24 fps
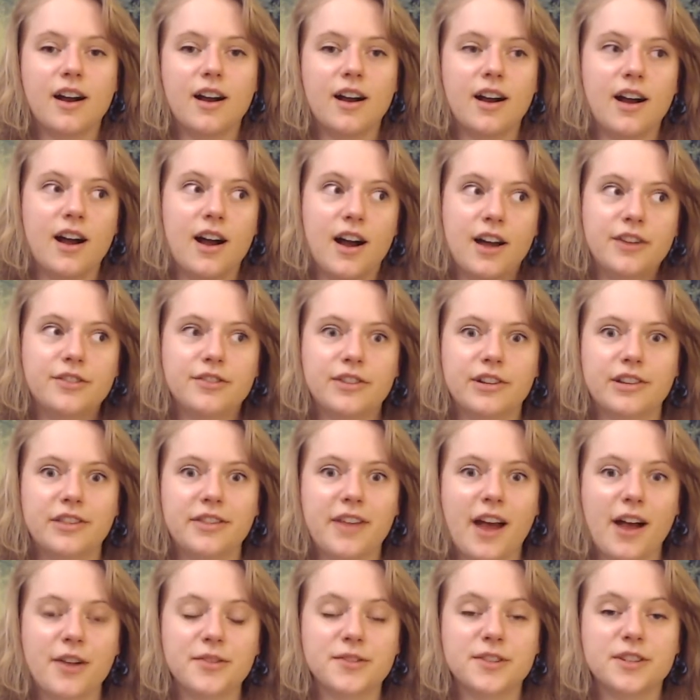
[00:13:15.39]

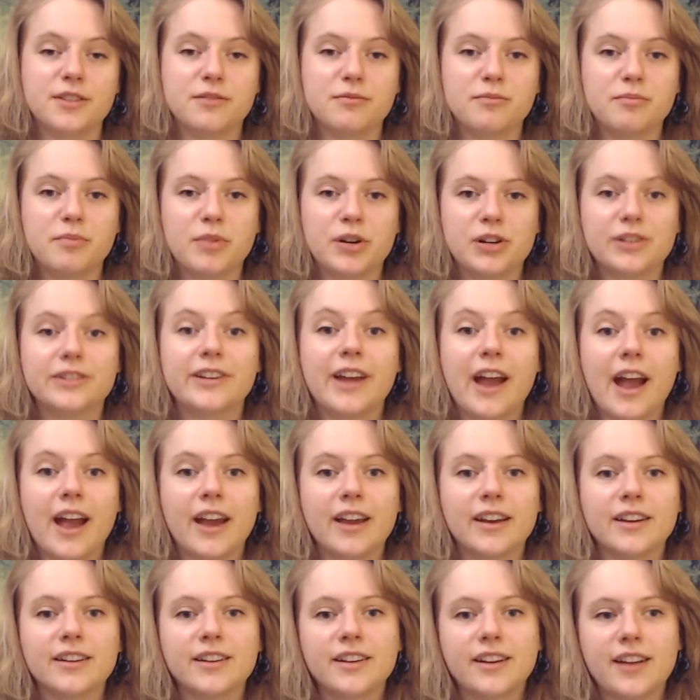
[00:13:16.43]
100,000 per
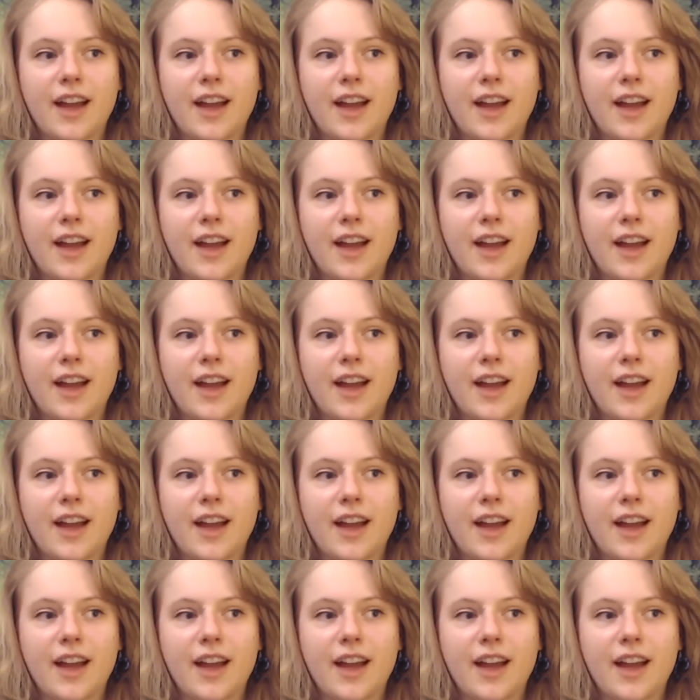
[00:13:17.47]
day,